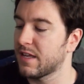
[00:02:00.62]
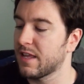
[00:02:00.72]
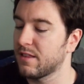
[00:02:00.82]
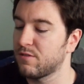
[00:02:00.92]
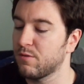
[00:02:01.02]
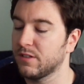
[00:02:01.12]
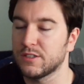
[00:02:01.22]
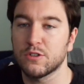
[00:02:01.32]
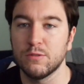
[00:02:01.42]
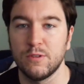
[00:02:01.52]
and they do all
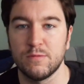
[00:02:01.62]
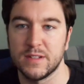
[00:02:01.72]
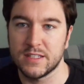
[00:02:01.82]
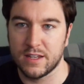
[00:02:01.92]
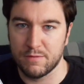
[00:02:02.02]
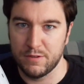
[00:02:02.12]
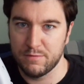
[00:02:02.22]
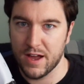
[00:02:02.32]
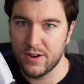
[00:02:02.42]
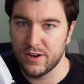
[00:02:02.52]
these cool movements, like if you
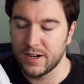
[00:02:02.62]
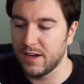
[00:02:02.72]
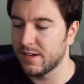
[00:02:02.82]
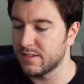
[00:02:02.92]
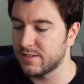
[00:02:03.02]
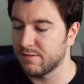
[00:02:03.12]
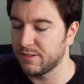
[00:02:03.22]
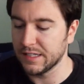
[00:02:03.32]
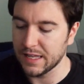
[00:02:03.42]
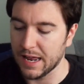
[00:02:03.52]
fire a gun and stuff
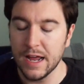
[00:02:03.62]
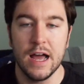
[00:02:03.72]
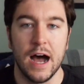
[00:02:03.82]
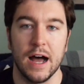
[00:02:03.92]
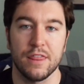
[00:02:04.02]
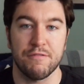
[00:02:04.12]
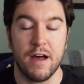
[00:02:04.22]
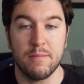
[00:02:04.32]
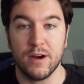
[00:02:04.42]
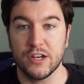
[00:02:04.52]
like that. The
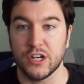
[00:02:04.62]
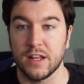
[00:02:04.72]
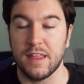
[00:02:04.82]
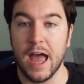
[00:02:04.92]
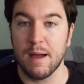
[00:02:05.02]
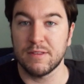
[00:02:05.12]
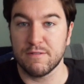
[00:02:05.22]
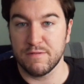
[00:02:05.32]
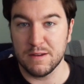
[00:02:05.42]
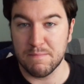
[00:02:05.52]
vibration and the haptic
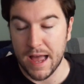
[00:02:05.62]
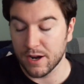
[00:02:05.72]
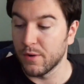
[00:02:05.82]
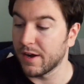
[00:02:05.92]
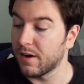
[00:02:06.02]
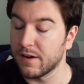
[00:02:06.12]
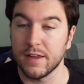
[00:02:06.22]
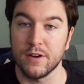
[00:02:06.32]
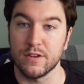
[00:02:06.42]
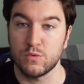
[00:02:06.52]
feedback going on in
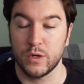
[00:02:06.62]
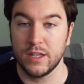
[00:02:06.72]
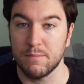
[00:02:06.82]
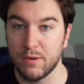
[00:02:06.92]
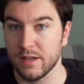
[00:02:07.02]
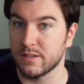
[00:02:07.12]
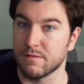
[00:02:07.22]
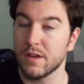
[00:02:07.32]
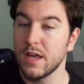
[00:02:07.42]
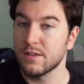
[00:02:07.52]
here is really
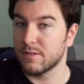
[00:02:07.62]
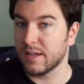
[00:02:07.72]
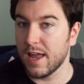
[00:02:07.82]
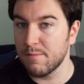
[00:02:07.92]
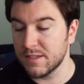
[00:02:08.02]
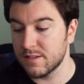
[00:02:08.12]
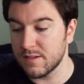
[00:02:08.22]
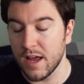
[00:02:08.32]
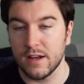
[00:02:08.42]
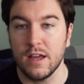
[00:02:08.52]
impressive. So the game is
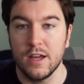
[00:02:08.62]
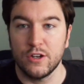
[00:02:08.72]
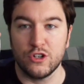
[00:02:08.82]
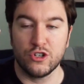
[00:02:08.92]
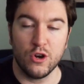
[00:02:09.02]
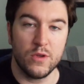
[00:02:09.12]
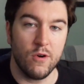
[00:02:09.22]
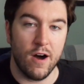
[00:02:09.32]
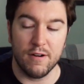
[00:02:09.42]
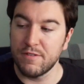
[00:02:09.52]
designed to show
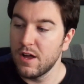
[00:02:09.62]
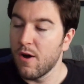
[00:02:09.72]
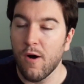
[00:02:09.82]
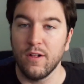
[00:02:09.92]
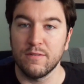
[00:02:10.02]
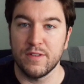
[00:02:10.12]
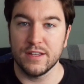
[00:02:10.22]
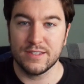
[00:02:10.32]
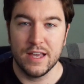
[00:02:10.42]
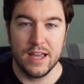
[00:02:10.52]
you off all of this